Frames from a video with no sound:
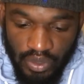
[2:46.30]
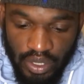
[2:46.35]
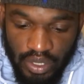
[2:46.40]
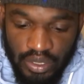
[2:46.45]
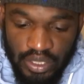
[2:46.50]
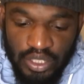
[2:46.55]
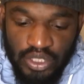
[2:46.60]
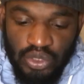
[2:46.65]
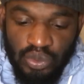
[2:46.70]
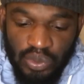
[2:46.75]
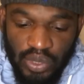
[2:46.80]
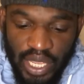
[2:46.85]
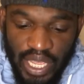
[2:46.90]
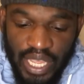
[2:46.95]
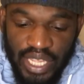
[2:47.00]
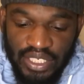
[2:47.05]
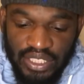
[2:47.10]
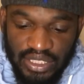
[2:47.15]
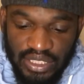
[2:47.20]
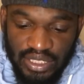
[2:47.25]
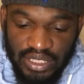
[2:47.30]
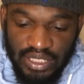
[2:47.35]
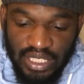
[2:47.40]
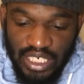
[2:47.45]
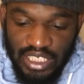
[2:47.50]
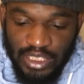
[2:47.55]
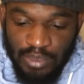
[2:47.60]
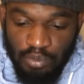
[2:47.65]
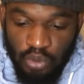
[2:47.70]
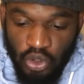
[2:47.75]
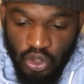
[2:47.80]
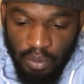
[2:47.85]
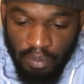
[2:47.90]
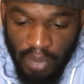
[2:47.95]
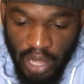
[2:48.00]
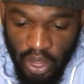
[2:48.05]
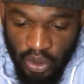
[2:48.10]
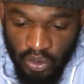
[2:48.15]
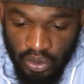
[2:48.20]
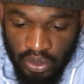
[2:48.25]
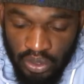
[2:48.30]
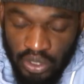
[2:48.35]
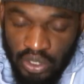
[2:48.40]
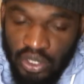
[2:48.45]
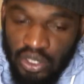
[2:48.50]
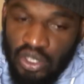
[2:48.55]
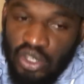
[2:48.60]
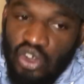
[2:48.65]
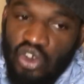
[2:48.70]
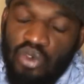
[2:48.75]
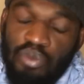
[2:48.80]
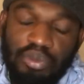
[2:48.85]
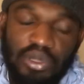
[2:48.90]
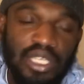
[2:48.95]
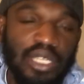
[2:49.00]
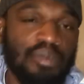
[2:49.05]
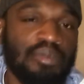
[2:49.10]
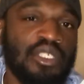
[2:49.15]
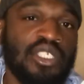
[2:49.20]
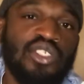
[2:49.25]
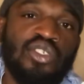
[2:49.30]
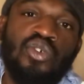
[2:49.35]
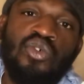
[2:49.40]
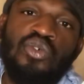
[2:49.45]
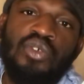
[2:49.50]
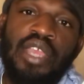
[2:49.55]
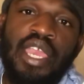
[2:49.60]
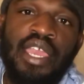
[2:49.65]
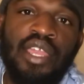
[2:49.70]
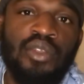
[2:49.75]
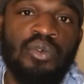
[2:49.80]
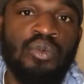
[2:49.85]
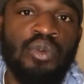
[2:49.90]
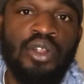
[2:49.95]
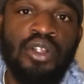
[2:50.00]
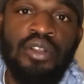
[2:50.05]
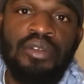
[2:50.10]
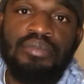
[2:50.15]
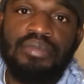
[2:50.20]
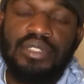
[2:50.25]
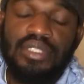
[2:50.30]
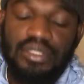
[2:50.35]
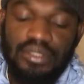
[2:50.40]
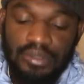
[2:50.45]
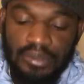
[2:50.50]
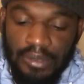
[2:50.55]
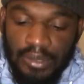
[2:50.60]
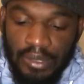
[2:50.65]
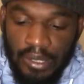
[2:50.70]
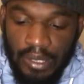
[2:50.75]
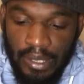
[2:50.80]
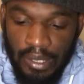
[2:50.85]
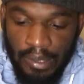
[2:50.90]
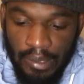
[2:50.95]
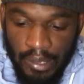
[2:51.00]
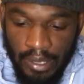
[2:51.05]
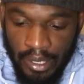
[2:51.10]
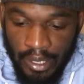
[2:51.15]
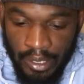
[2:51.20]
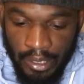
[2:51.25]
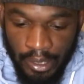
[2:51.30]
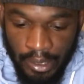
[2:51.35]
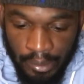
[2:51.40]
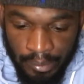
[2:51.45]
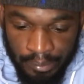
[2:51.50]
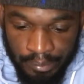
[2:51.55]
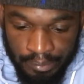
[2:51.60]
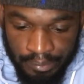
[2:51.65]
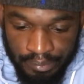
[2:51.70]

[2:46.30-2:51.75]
the 2 agents that I spoke about opened up this whole can of worms. And